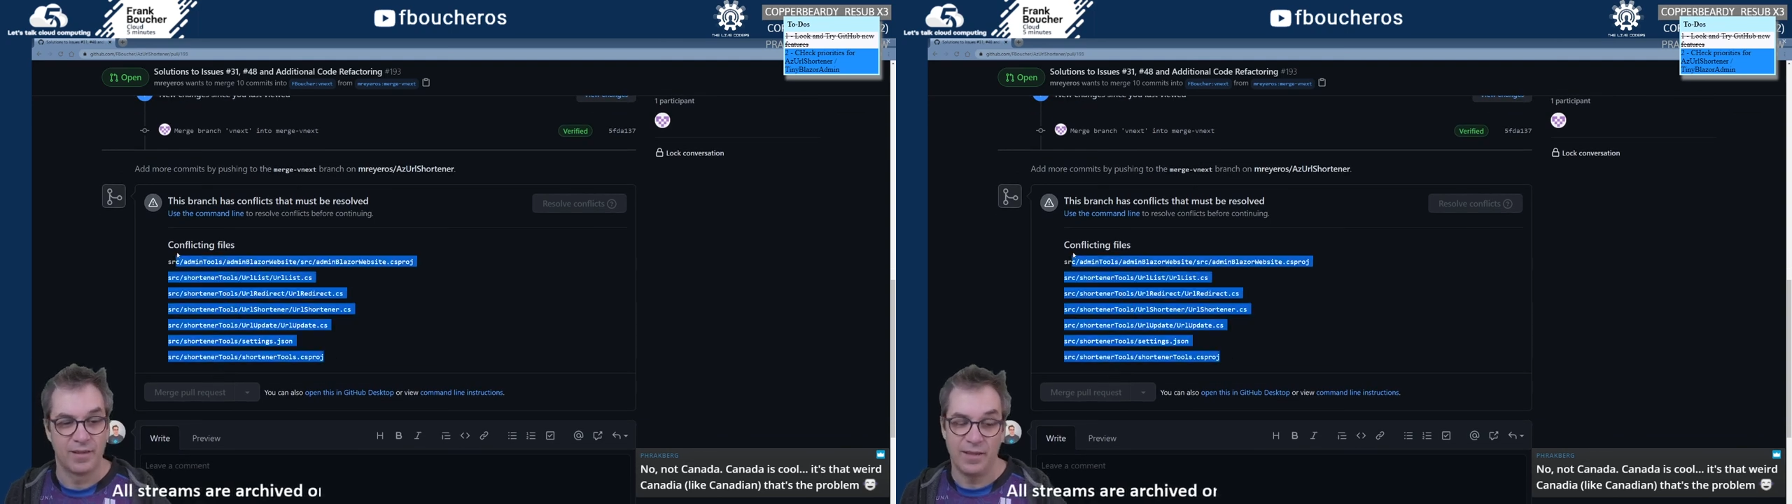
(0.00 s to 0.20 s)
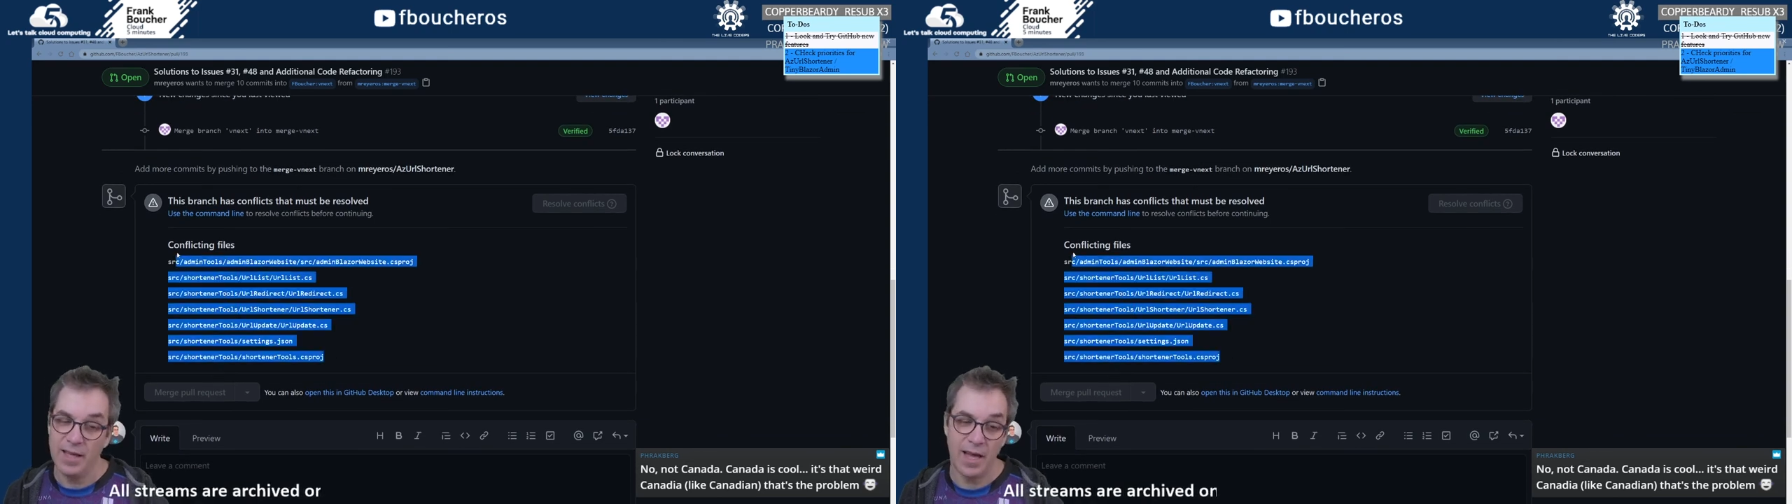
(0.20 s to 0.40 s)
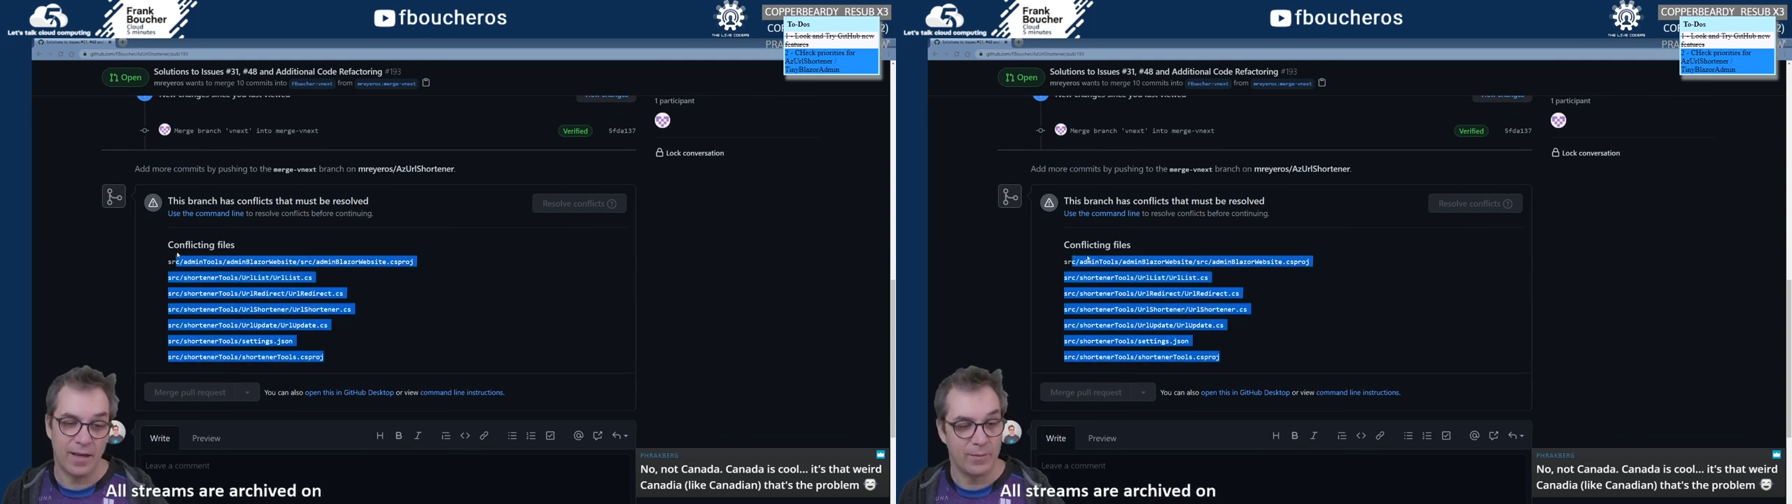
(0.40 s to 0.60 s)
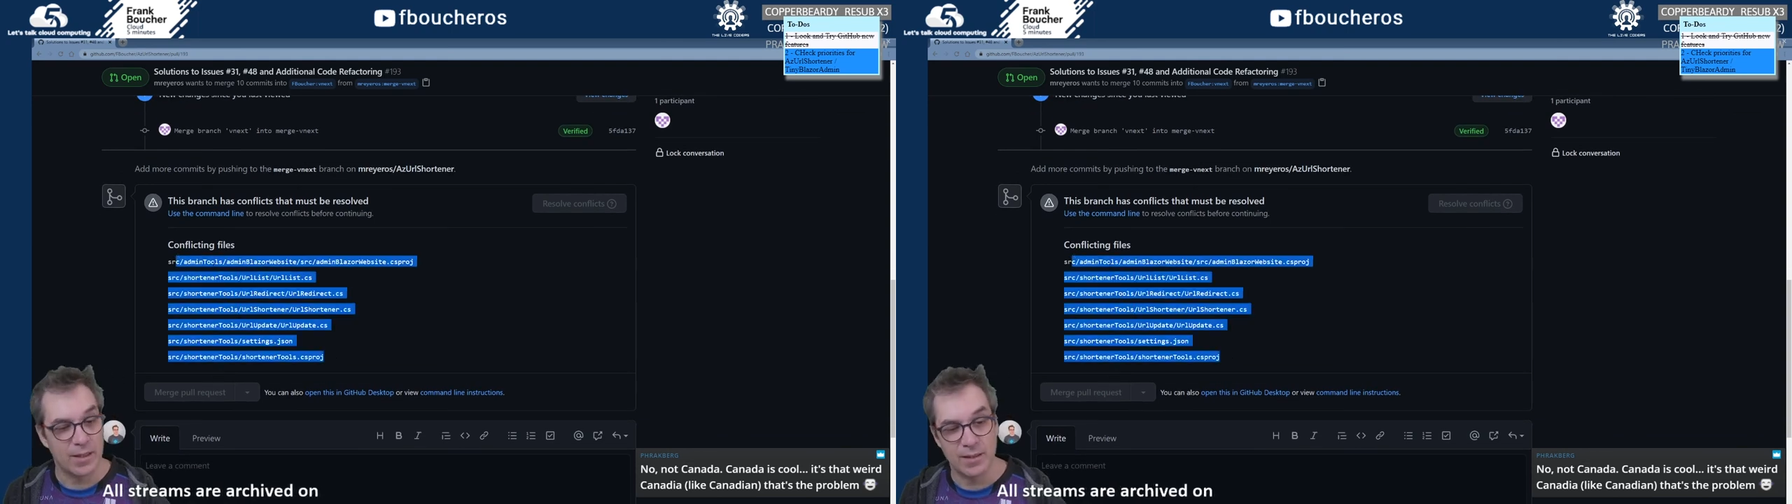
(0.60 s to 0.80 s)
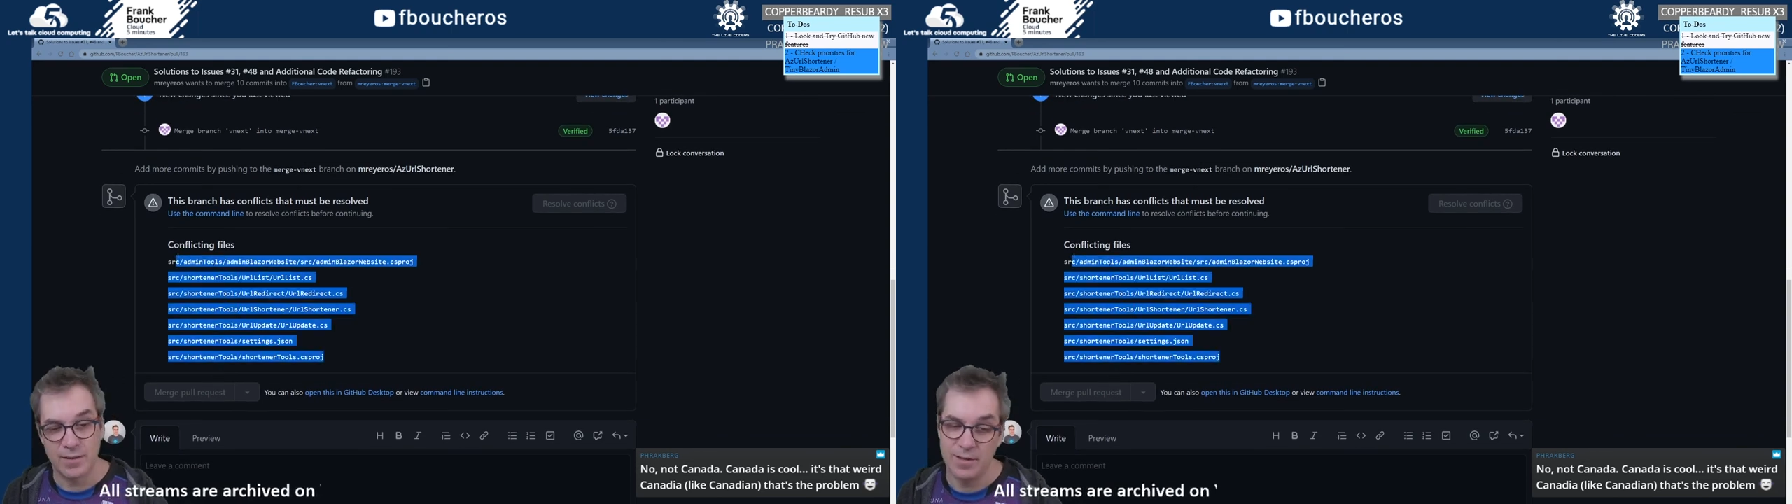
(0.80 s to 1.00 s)
Yeah,
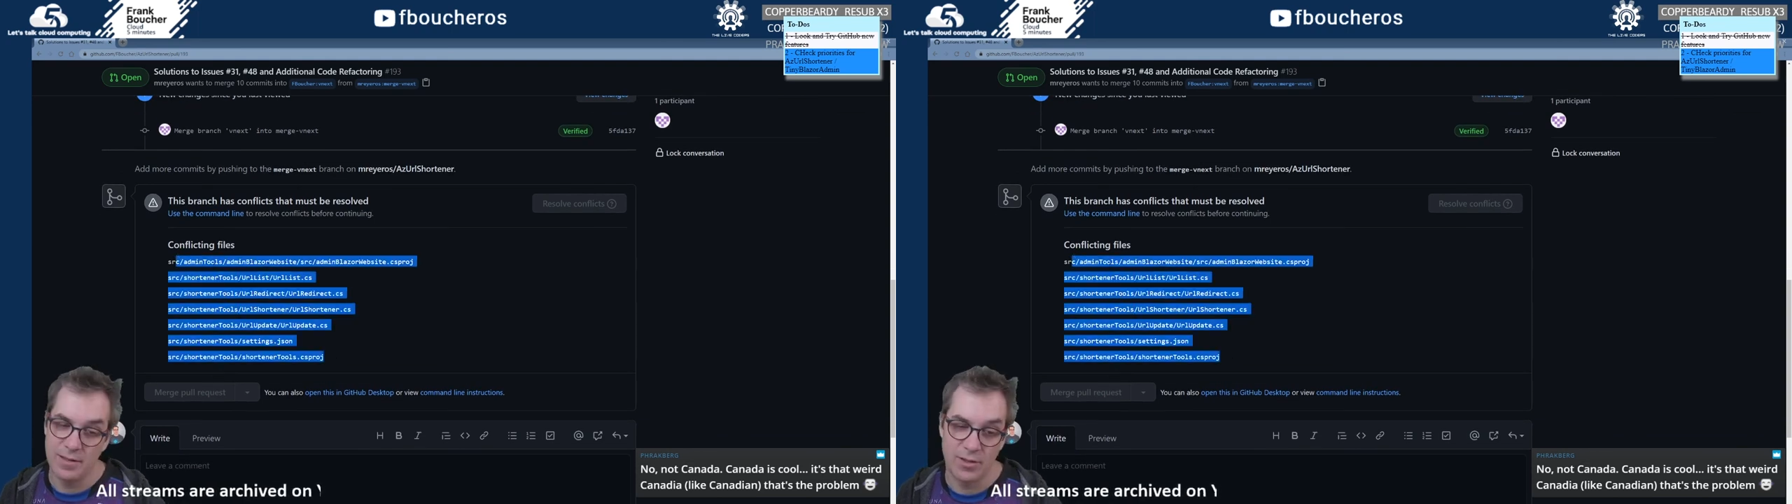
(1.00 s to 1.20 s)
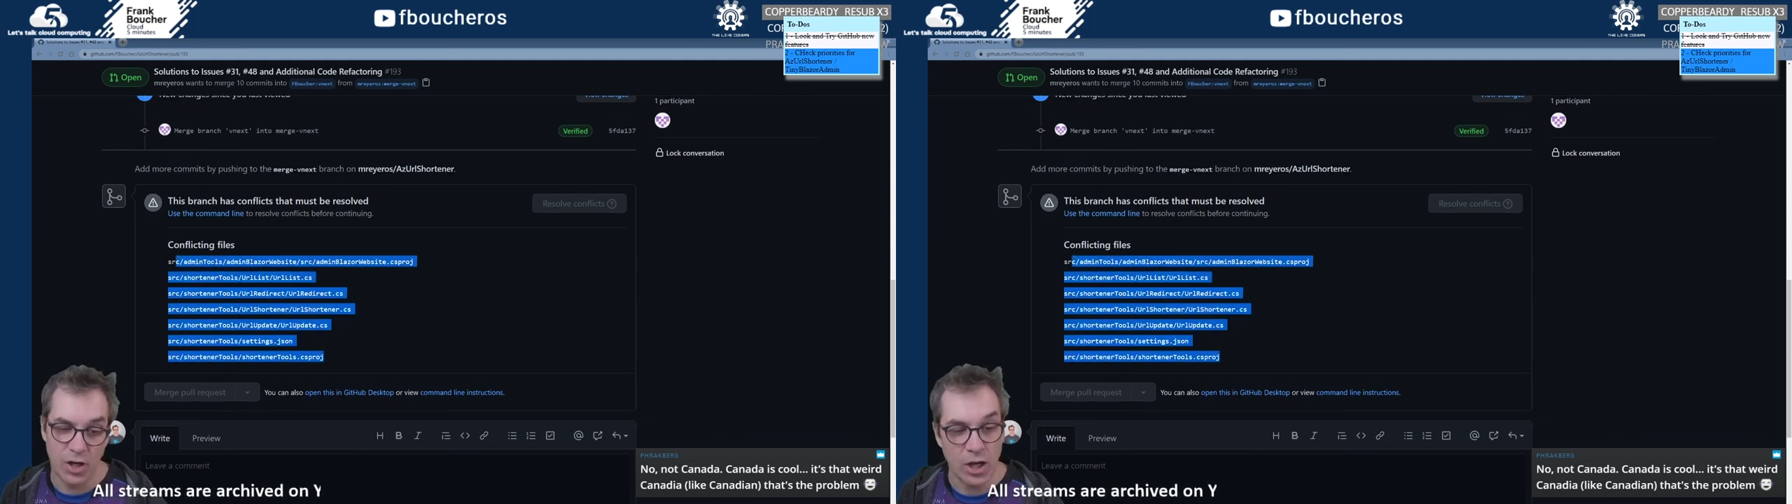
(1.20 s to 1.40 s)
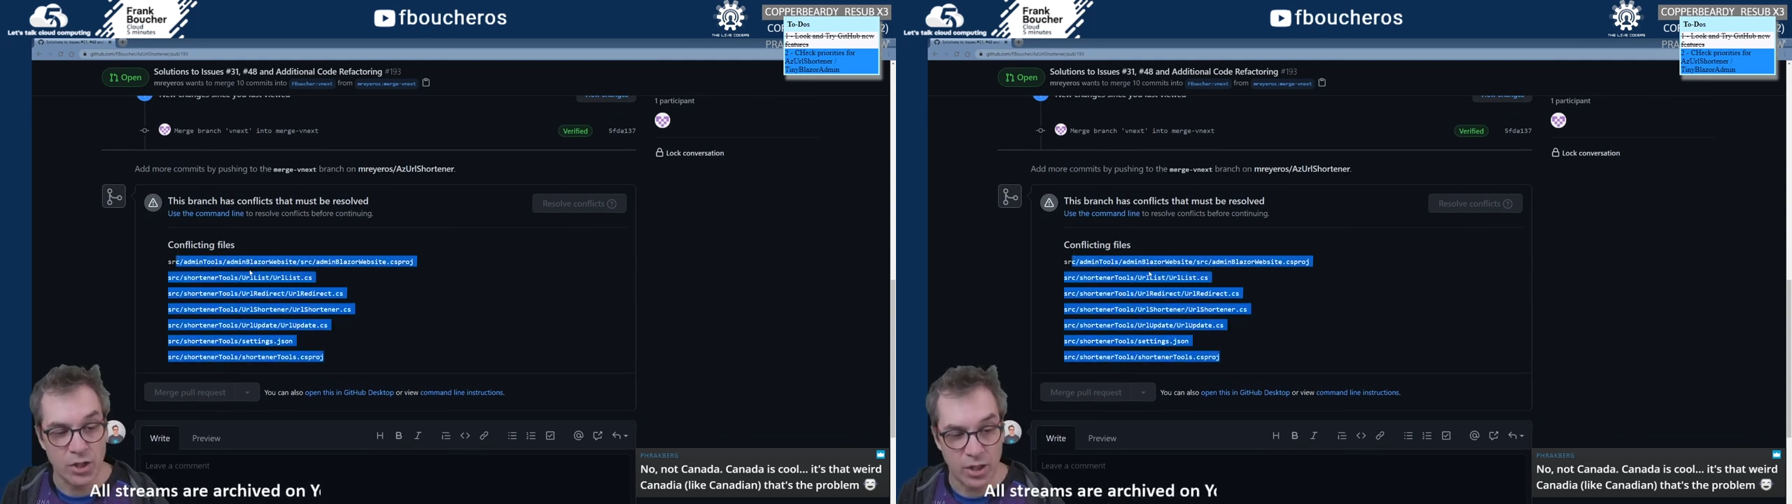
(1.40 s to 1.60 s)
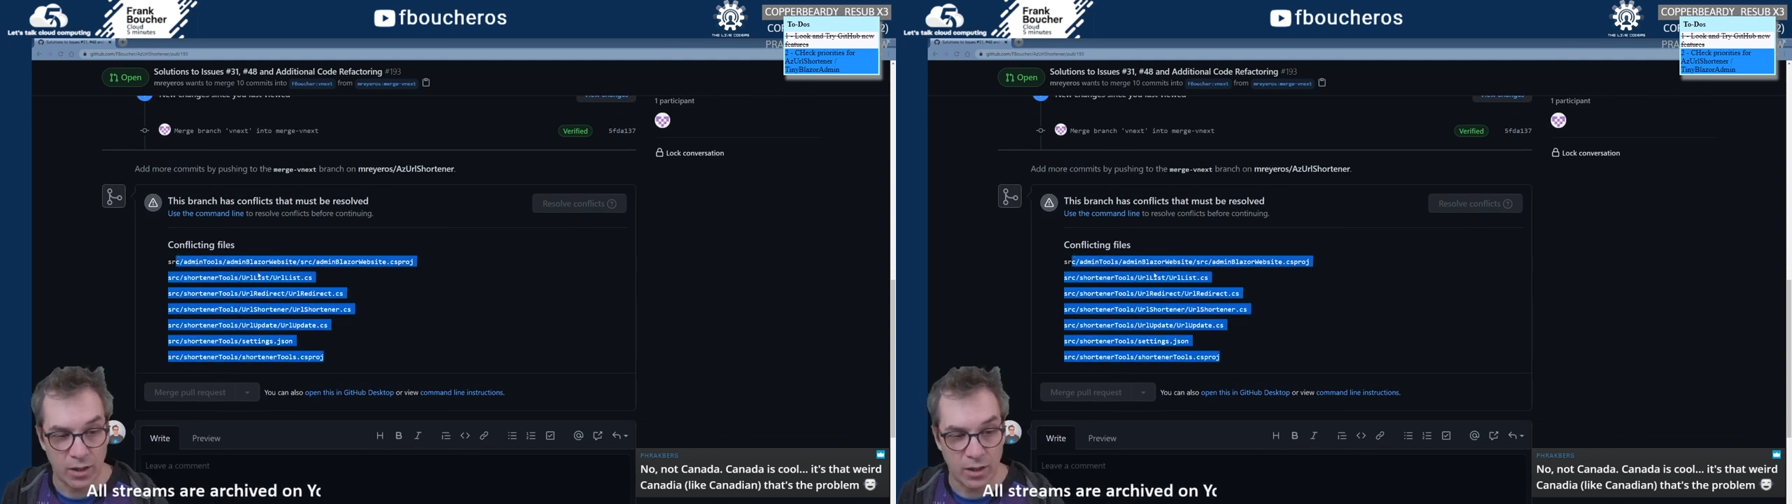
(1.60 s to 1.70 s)
because it's changing